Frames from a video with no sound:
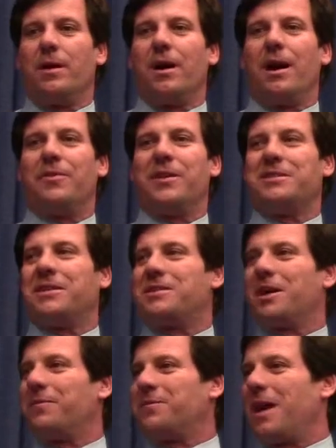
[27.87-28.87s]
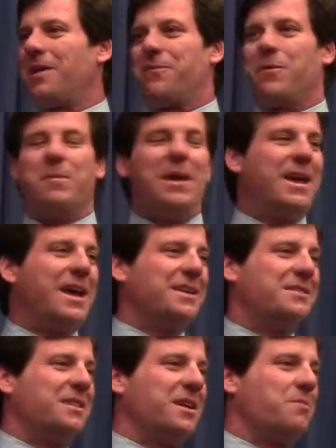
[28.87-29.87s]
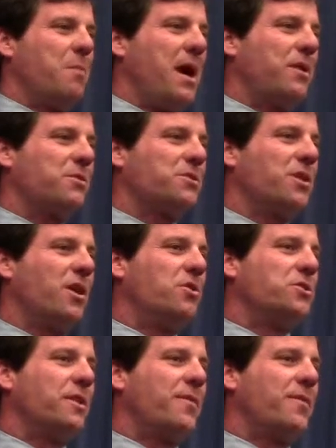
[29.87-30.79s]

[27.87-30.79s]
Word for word: Uh, this is a tough day for me as, as Michael's coach.